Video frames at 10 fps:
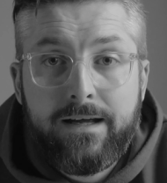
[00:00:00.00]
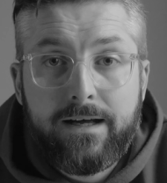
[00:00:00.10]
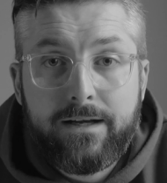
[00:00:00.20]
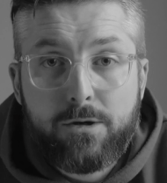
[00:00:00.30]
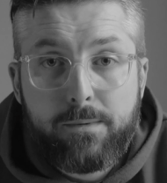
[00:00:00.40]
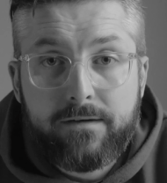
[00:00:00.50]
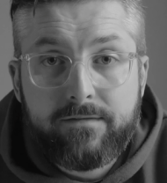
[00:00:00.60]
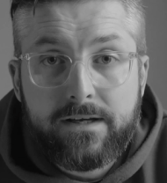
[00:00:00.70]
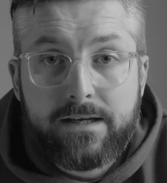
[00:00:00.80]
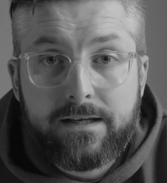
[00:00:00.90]
a little bit of
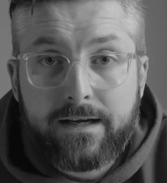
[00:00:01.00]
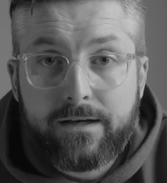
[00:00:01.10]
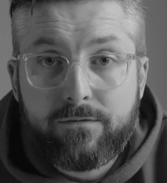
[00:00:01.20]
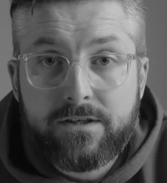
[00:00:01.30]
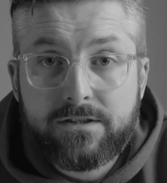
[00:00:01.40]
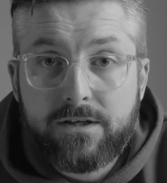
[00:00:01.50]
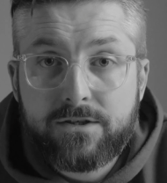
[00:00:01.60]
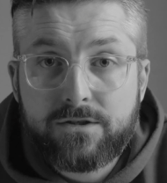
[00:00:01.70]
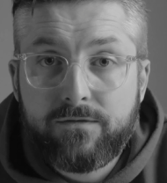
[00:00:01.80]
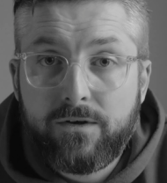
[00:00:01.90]
digging and research
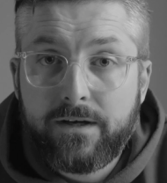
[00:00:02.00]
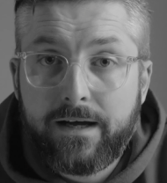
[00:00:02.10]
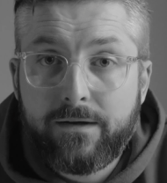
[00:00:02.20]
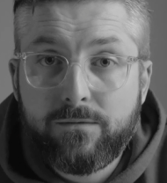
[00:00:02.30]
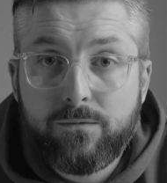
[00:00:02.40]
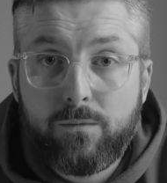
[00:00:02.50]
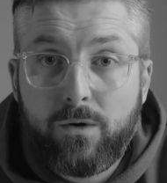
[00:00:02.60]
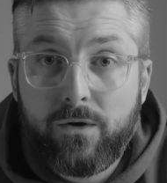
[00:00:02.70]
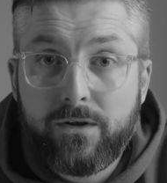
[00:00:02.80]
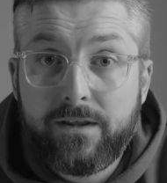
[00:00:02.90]
to find out
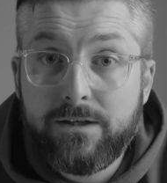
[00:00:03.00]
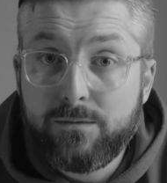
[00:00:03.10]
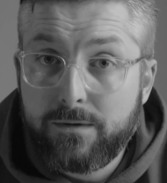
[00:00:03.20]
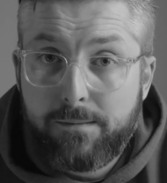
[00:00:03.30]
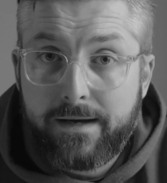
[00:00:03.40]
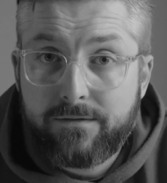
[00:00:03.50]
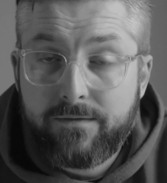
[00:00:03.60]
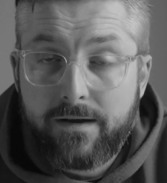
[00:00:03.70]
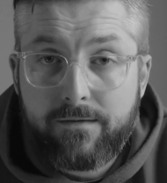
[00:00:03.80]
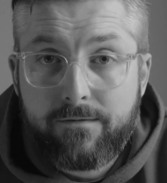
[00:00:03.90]
why these were the best
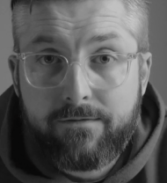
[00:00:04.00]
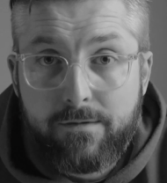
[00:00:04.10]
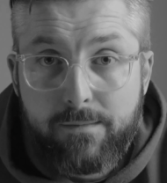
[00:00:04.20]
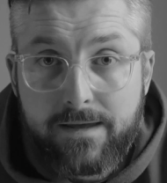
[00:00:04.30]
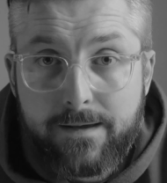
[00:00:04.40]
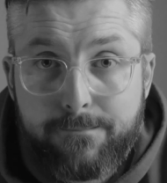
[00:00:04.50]
fit for me.